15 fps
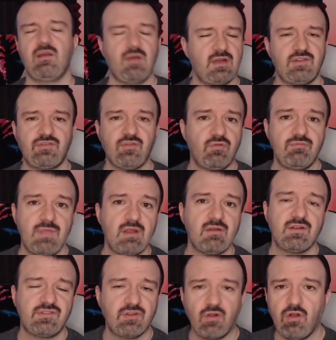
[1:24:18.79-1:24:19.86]
On its own
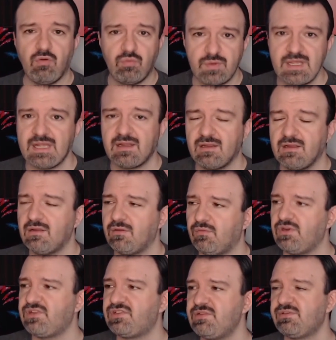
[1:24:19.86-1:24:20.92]
merits, they're all weak.
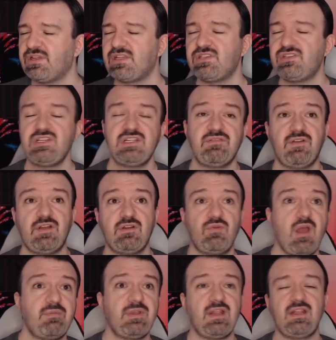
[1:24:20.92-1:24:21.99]
What it seems like is you need to find a
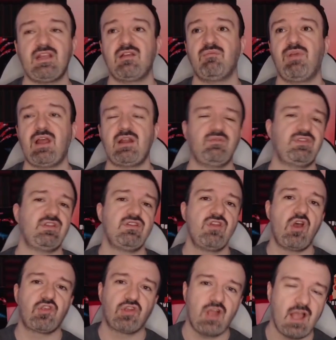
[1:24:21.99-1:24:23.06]
weapon and then combine it with
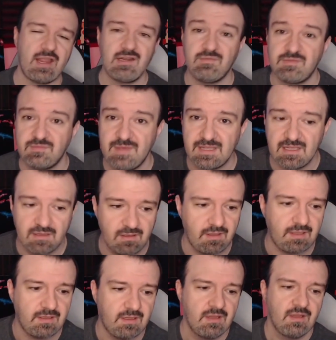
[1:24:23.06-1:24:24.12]
another item to make it
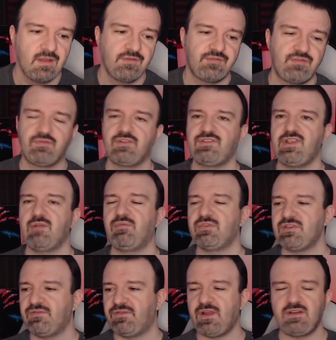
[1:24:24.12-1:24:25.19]
good. So, for
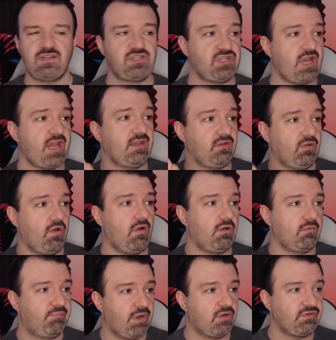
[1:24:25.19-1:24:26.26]
example, you find a giant
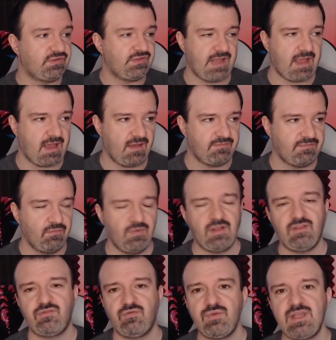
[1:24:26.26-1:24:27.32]
long bow staff.
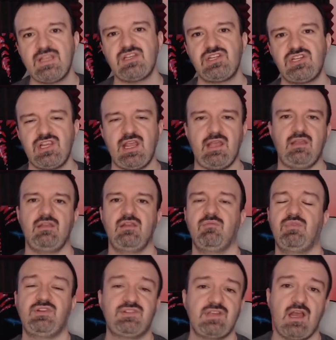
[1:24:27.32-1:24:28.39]
Well, it's weak as shit,
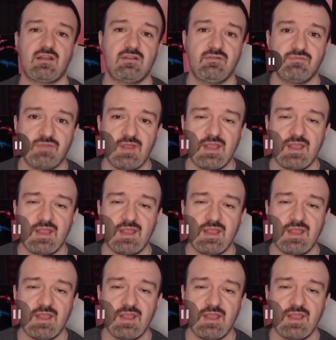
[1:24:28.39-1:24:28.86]
but it's got good...